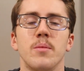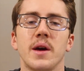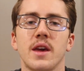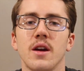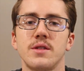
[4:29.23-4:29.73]

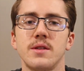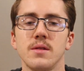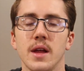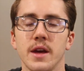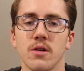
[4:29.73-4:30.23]
but I guarantee
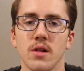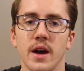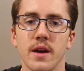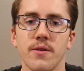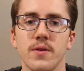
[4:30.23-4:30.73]
you later in
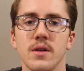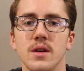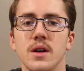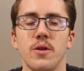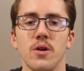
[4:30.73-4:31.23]
life
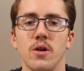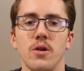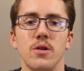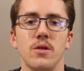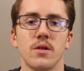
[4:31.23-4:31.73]

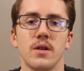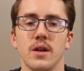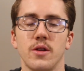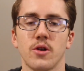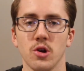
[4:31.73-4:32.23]
they're
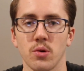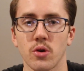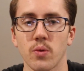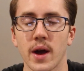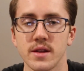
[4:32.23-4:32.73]
gonna
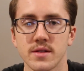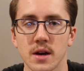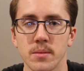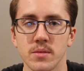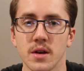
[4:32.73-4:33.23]
regret
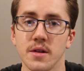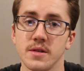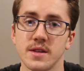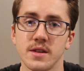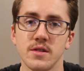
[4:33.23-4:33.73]
some of the
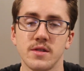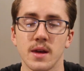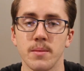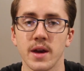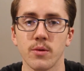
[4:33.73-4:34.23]
decisions
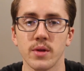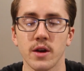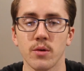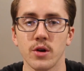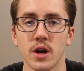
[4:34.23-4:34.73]
they made when
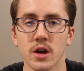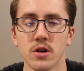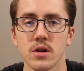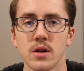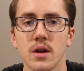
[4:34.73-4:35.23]
they were
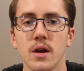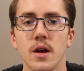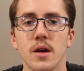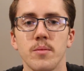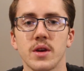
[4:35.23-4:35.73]
younger,
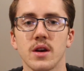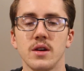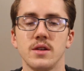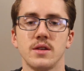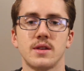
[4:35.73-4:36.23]

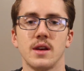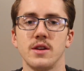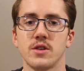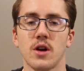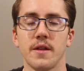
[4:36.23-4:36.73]
because
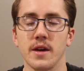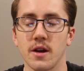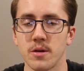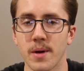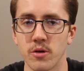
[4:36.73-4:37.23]
all they
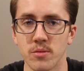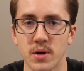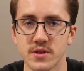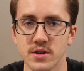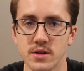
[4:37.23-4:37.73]
cared about were
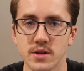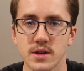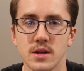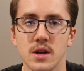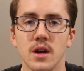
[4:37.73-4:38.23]
muscles.